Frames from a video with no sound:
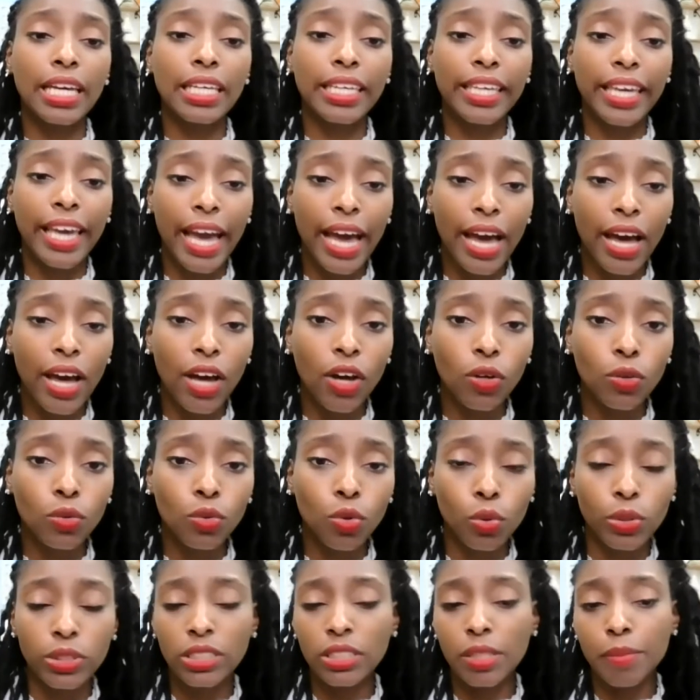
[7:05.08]
an account
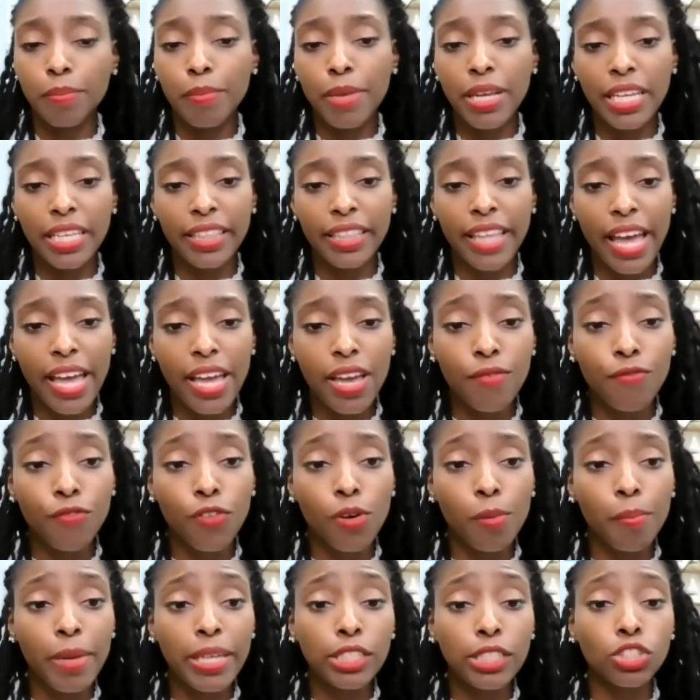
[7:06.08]
or submitting that
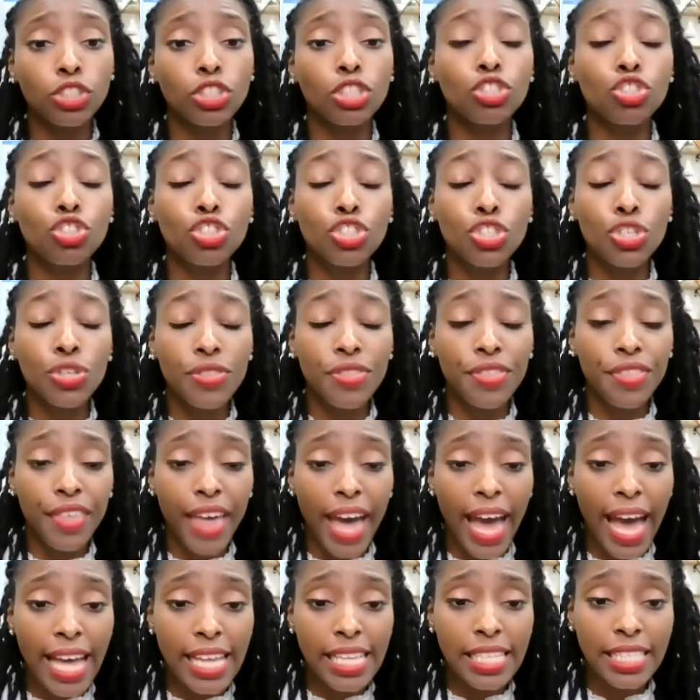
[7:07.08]
information to
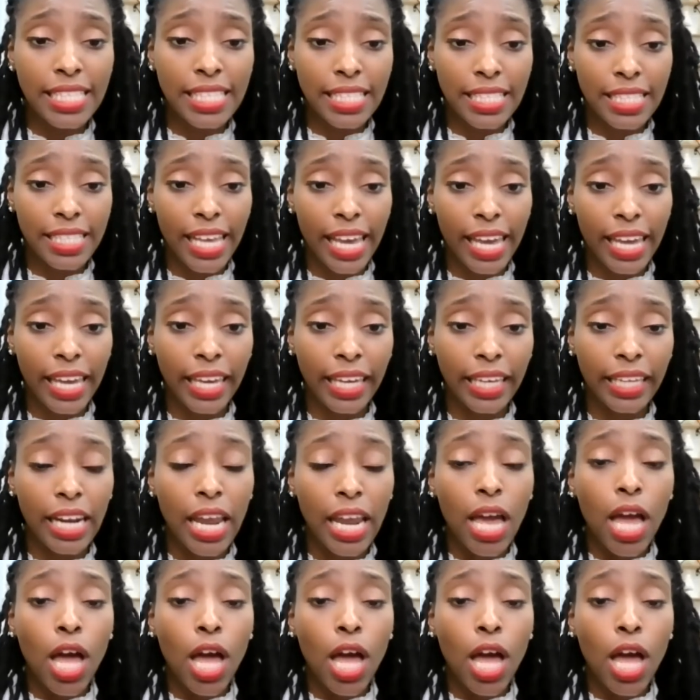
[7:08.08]
that state.